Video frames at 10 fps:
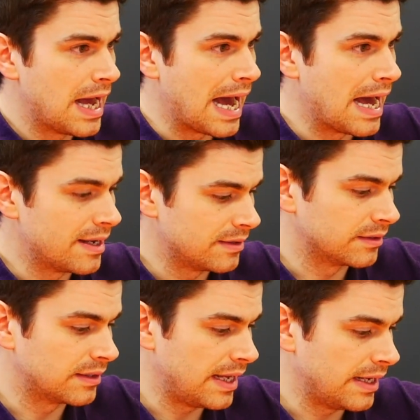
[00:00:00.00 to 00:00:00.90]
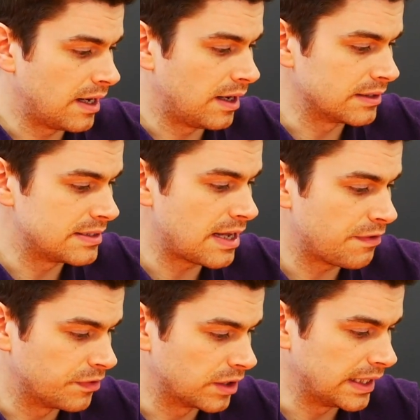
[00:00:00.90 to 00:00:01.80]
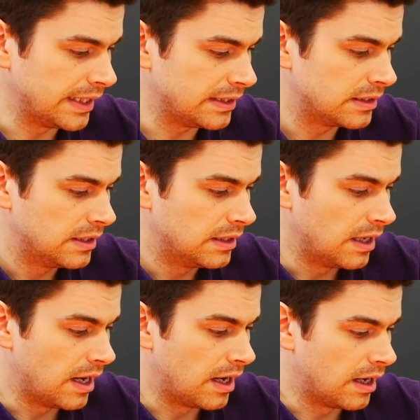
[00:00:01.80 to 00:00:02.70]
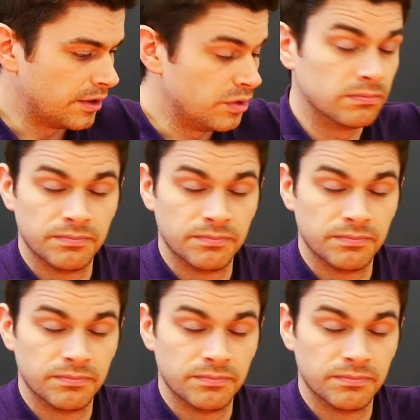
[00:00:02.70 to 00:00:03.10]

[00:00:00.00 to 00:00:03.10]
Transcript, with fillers: and they are definitely uh,